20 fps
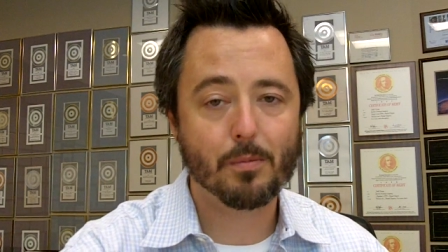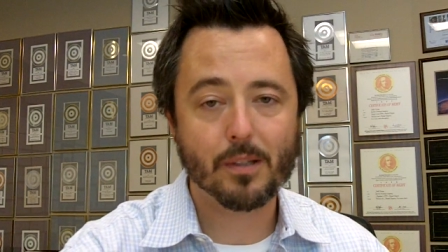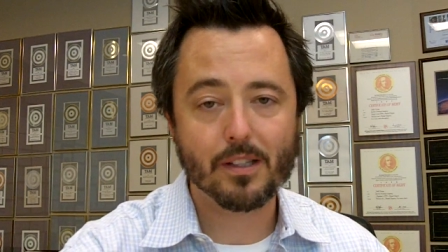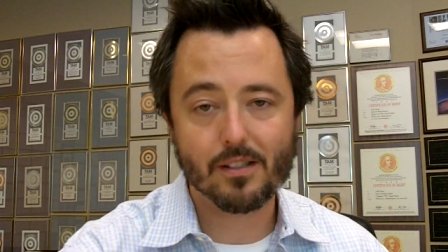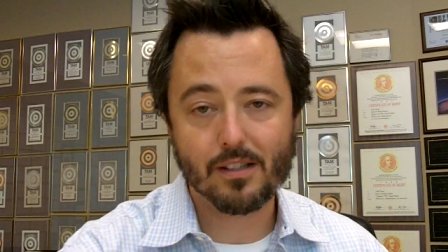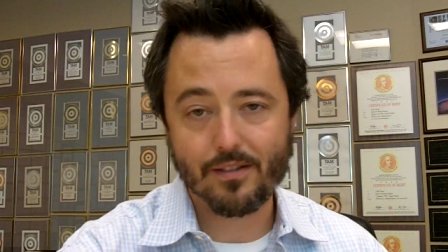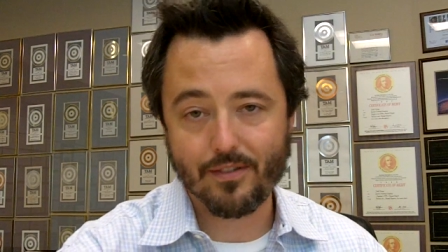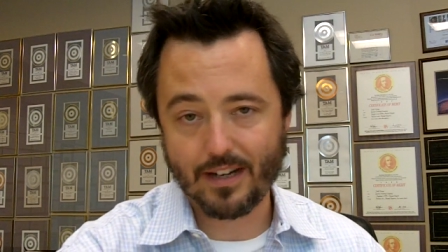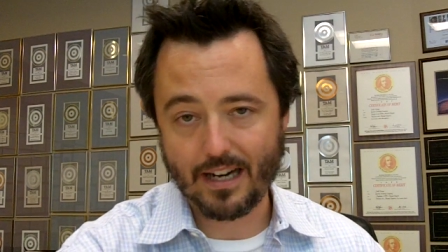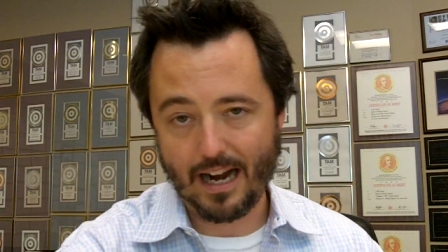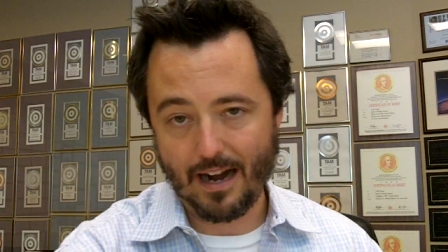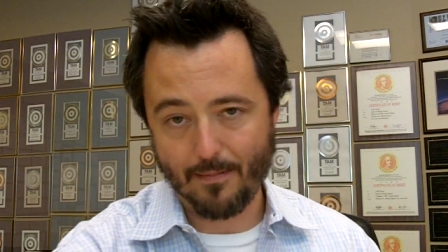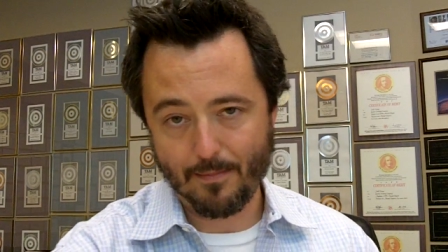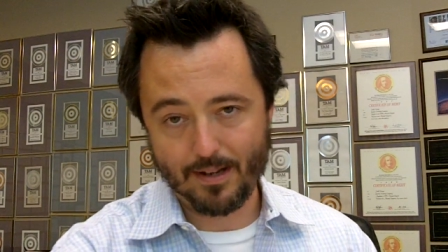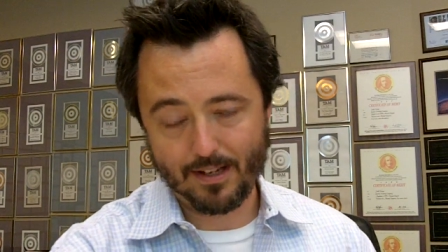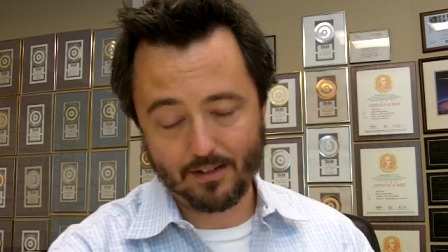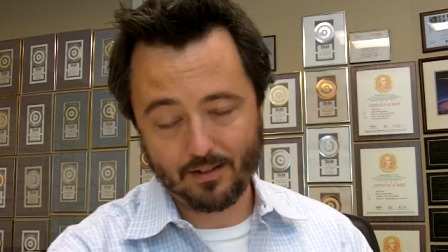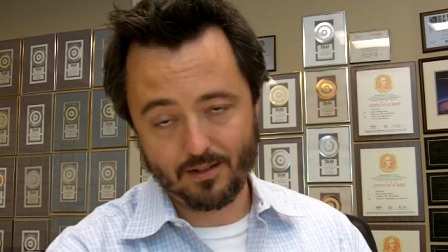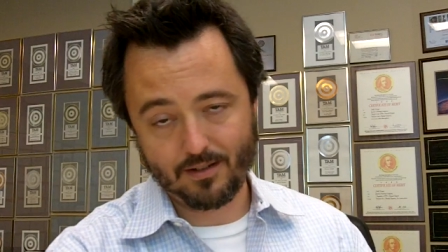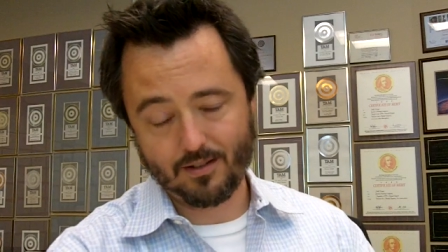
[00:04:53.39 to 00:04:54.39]
please leave a
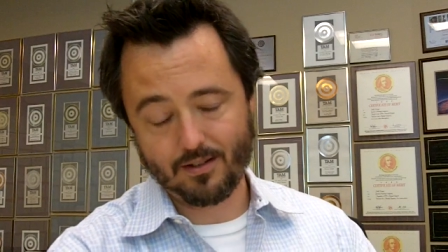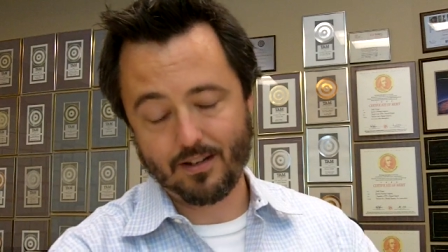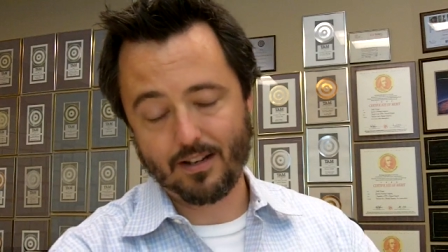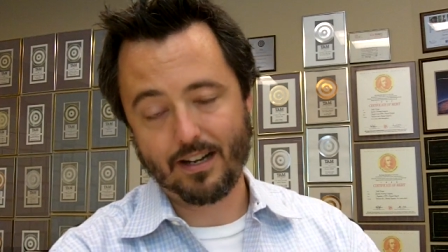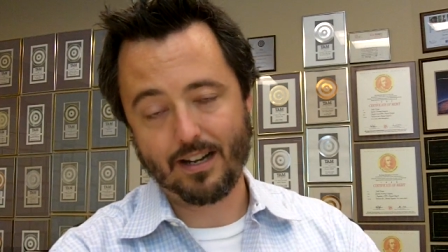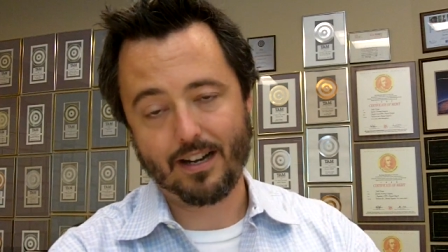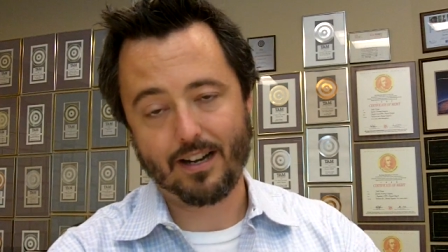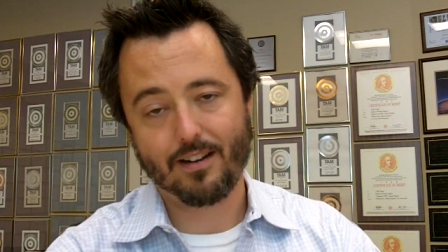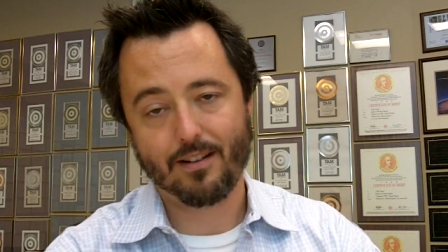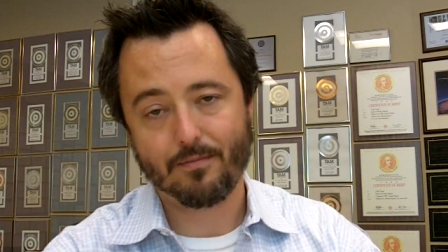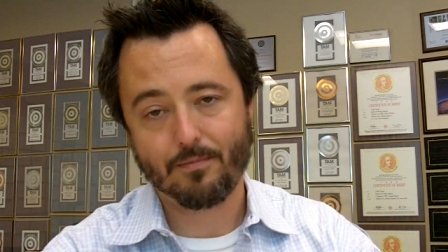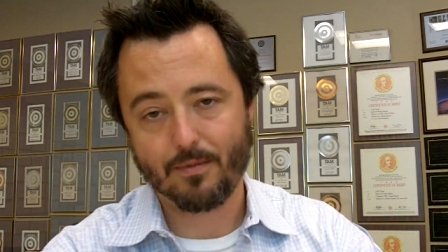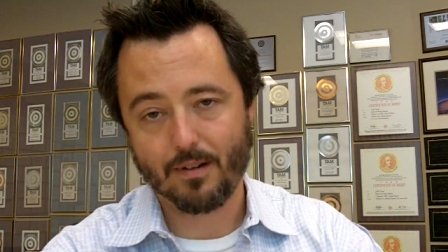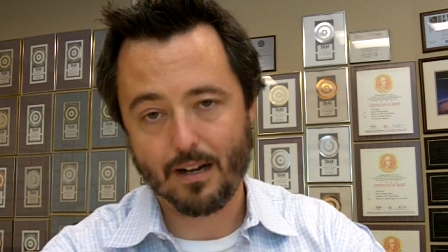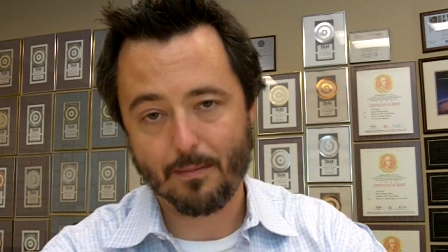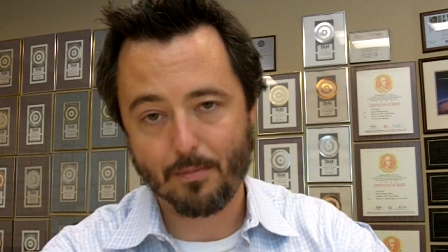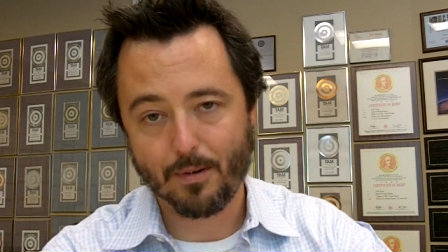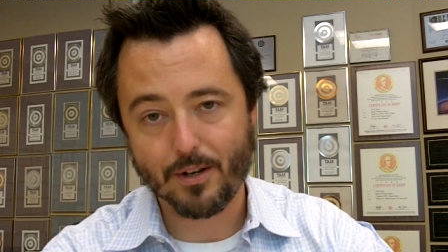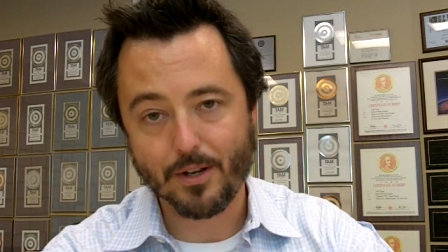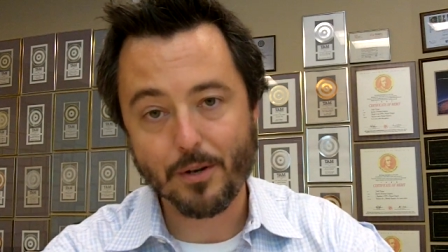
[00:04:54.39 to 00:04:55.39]
comment
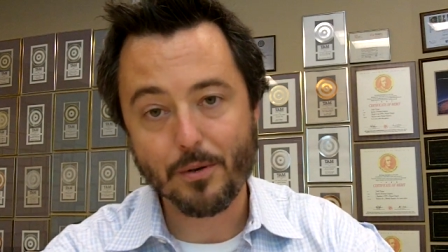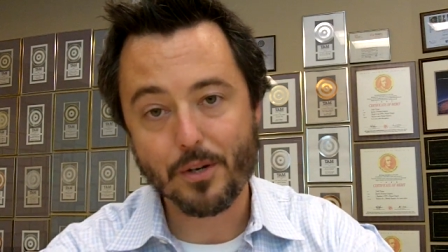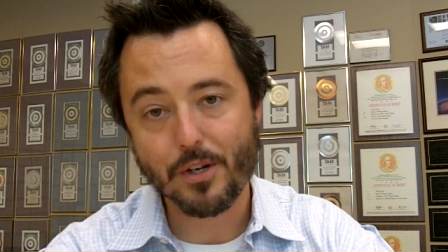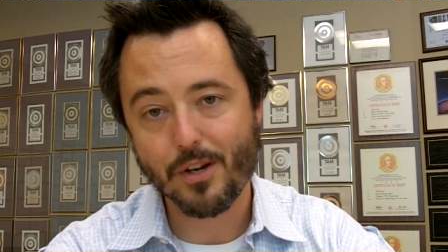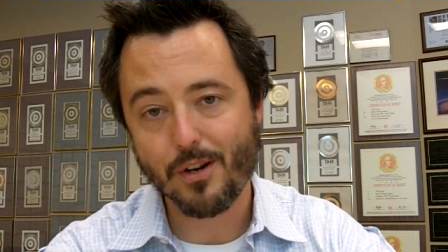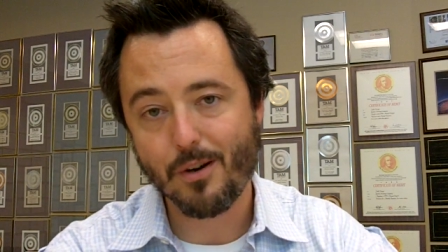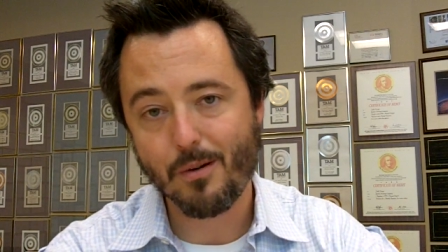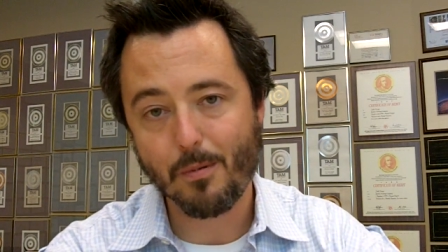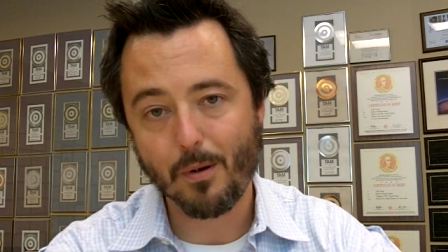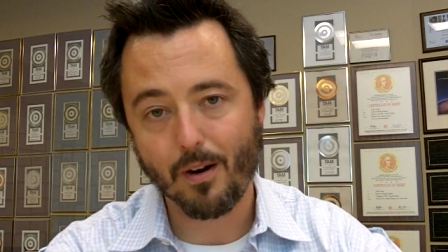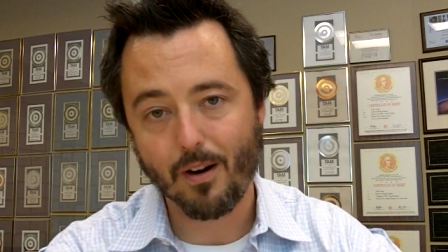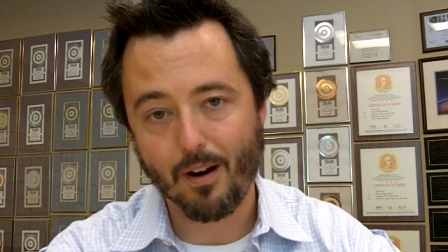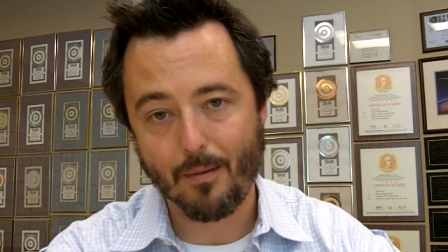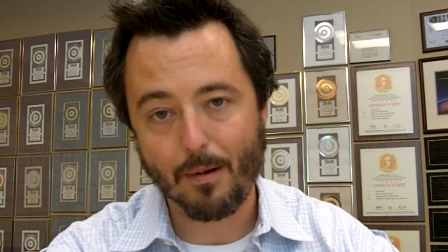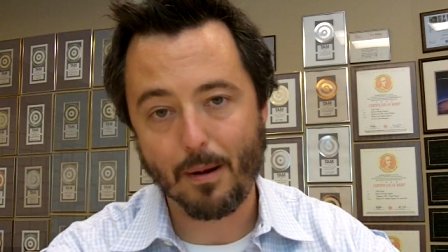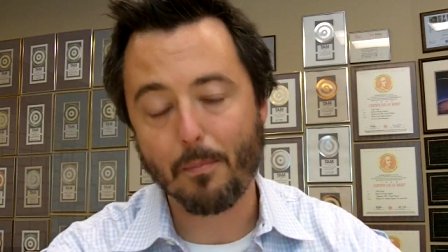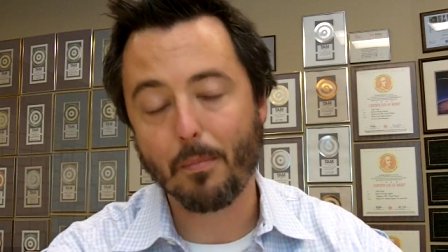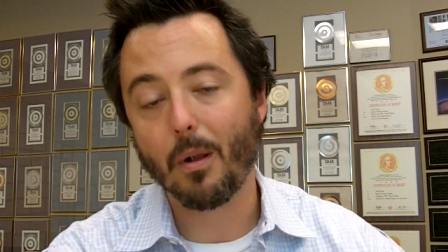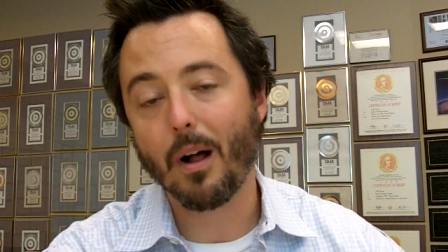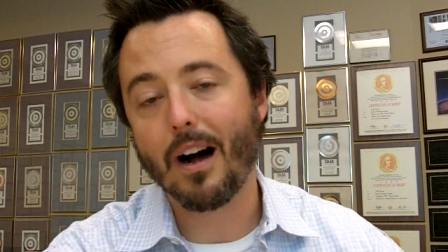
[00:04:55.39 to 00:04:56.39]
up on YouTube or
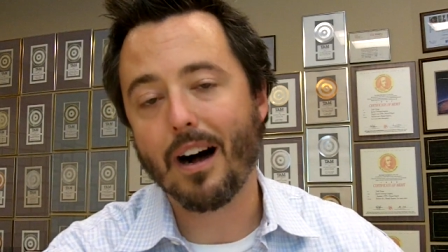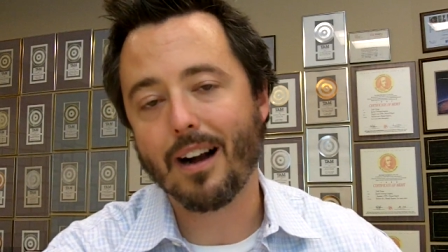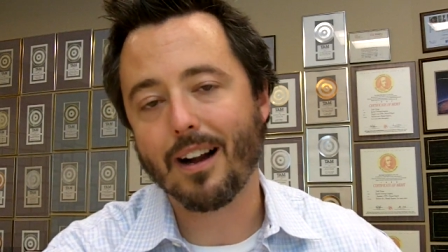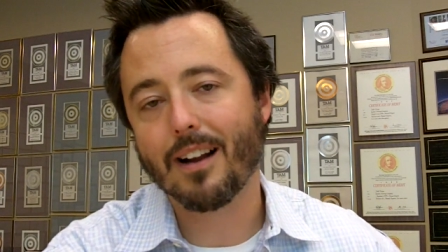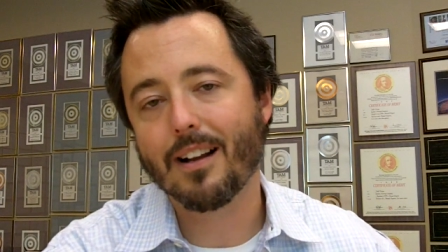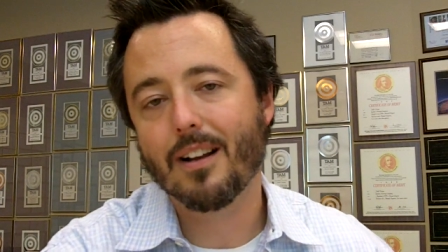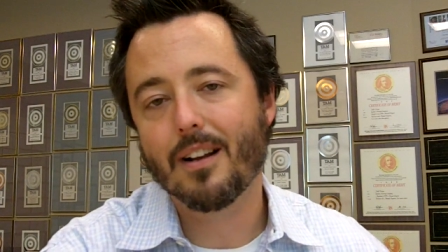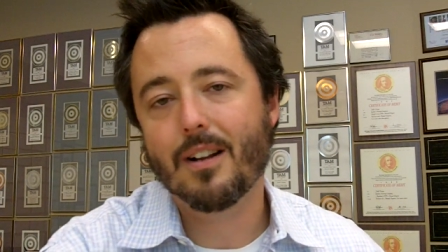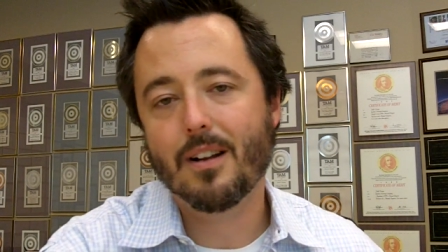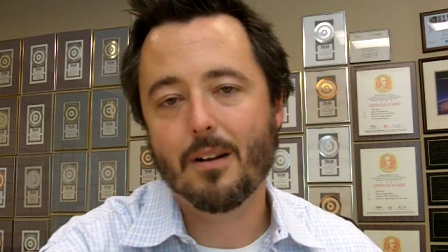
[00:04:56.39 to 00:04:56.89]
on my blog.